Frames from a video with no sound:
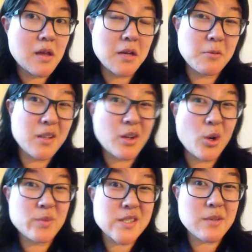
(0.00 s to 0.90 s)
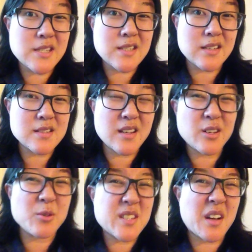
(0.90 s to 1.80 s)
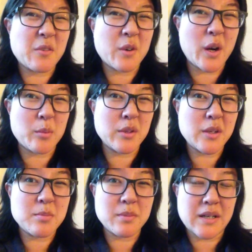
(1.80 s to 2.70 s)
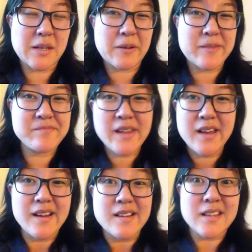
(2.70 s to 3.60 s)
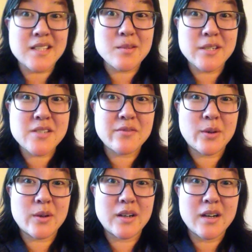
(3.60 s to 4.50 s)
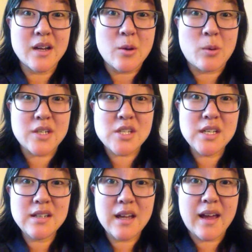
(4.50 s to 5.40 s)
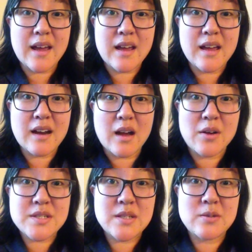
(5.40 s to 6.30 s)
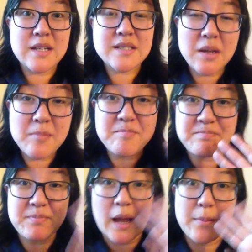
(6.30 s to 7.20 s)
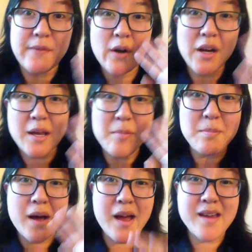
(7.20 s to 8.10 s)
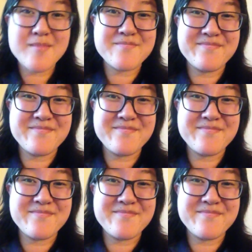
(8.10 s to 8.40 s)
Anyway, I hope this made sense. I know it's kind of rambly, but anyway. Thanks so much for watching, and I'll see you next time. Happy Friday. Bye.